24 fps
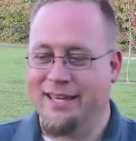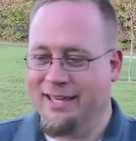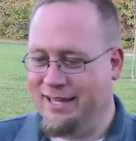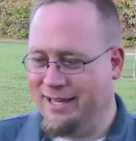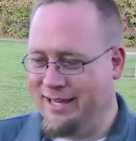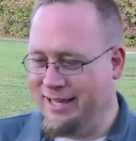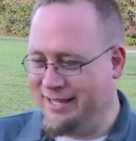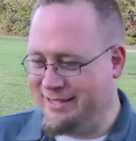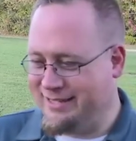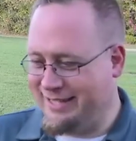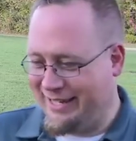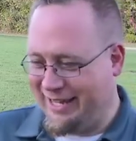
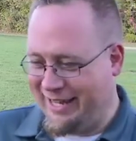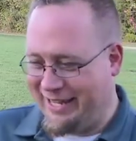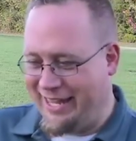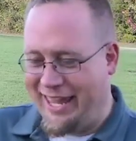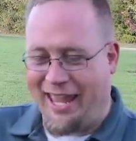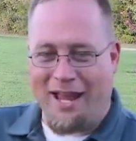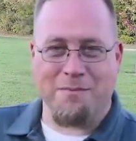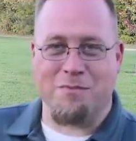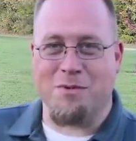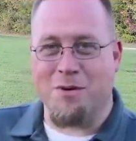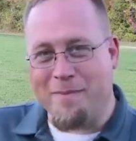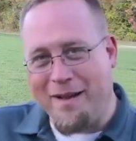It's like a
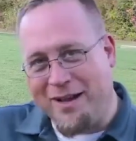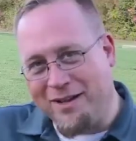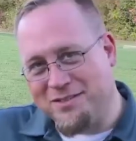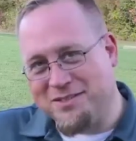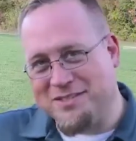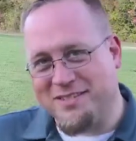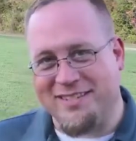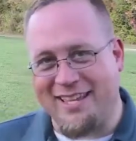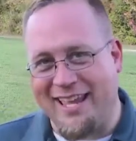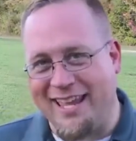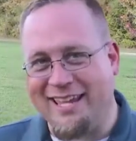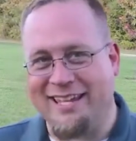camera mount
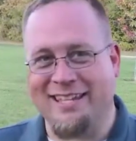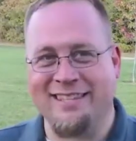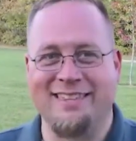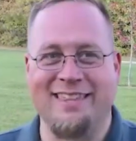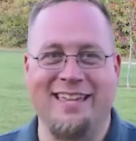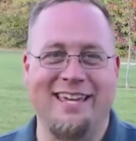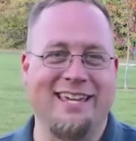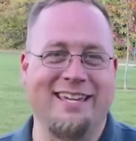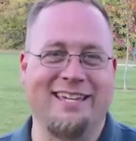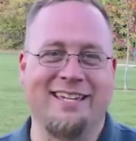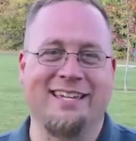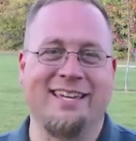stake
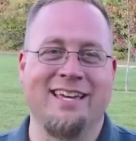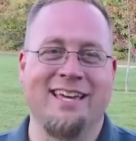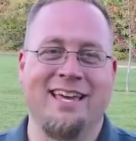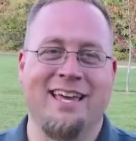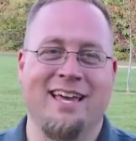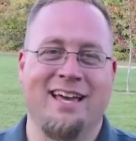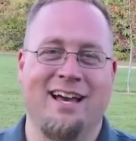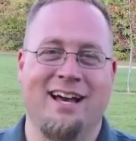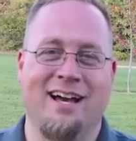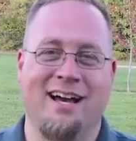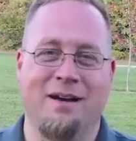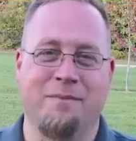thing,
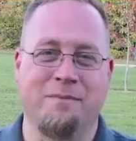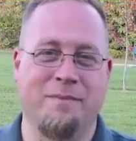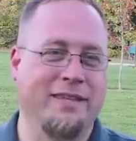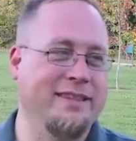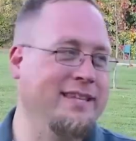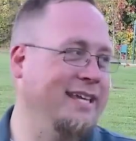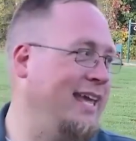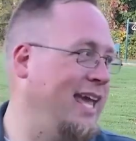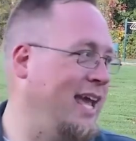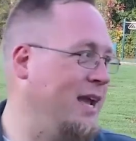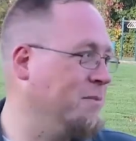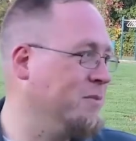and the
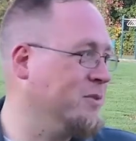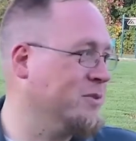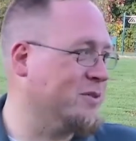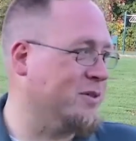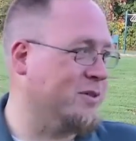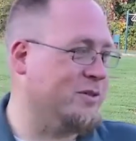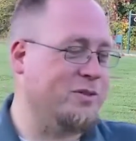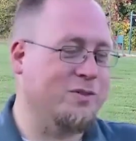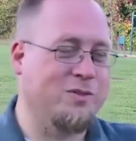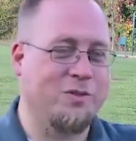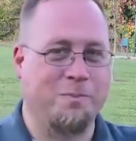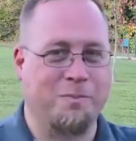cameras are
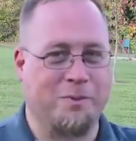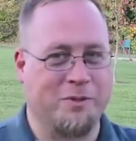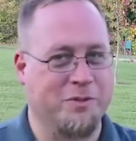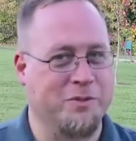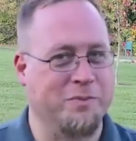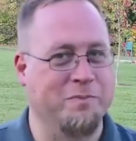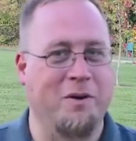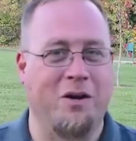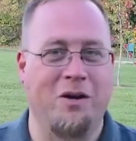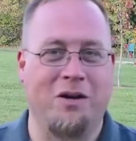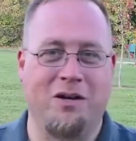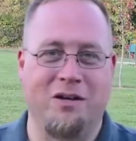super
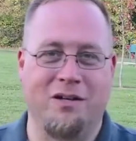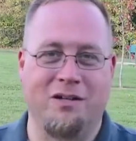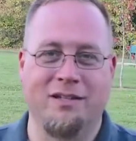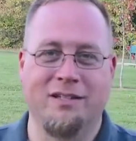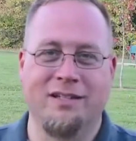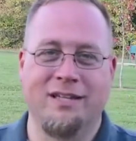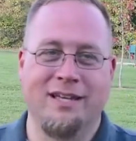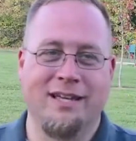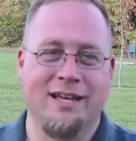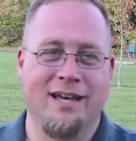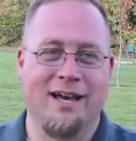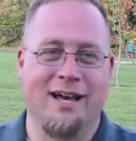small,
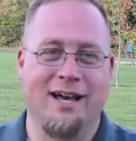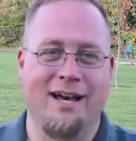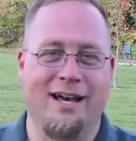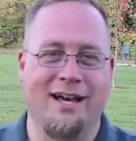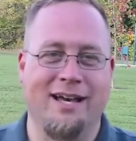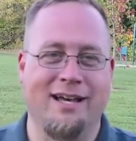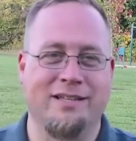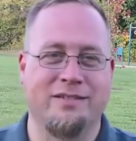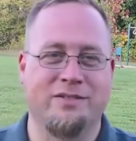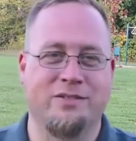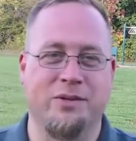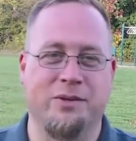
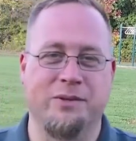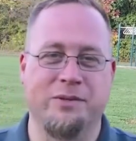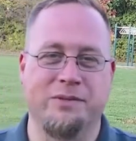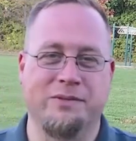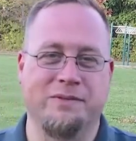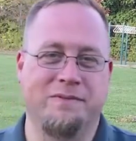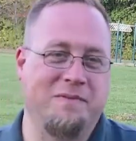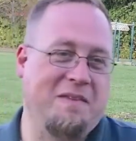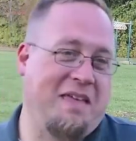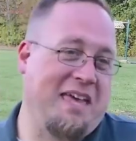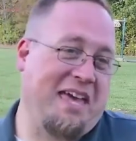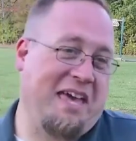so
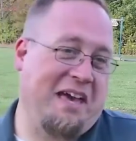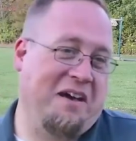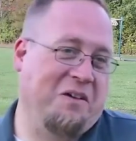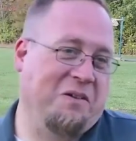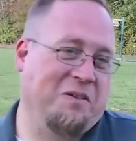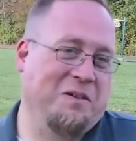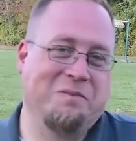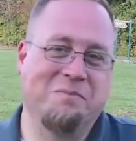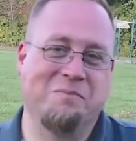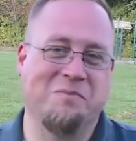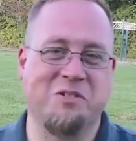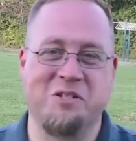it held
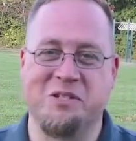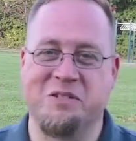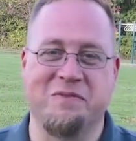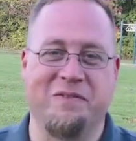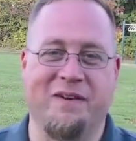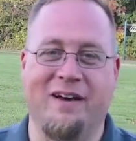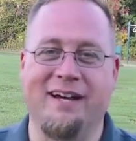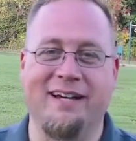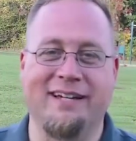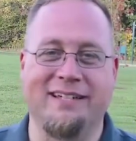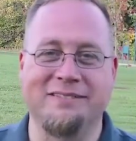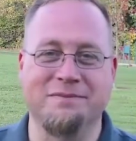them just
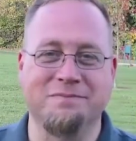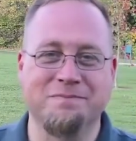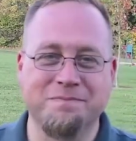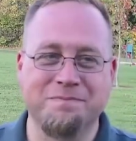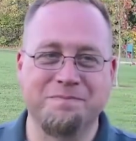fine.